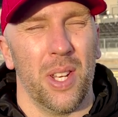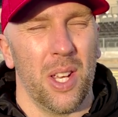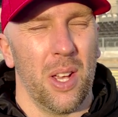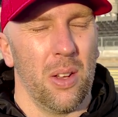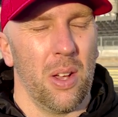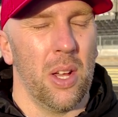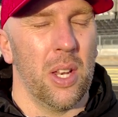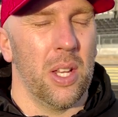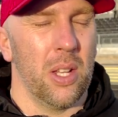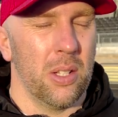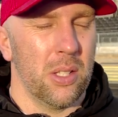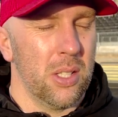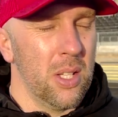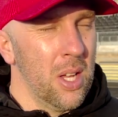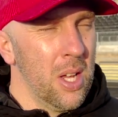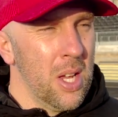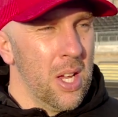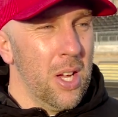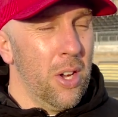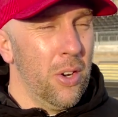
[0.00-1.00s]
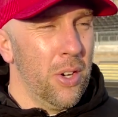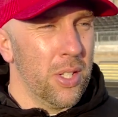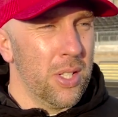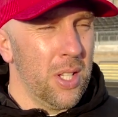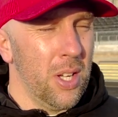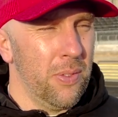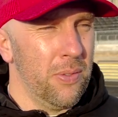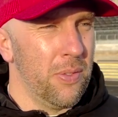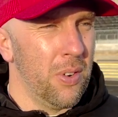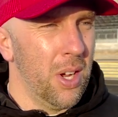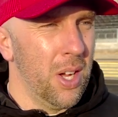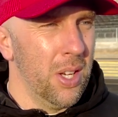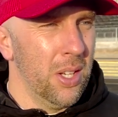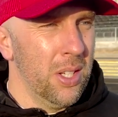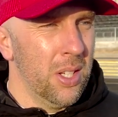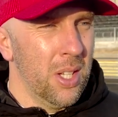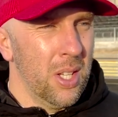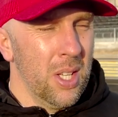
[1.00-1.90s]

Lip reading: They were on a tough run.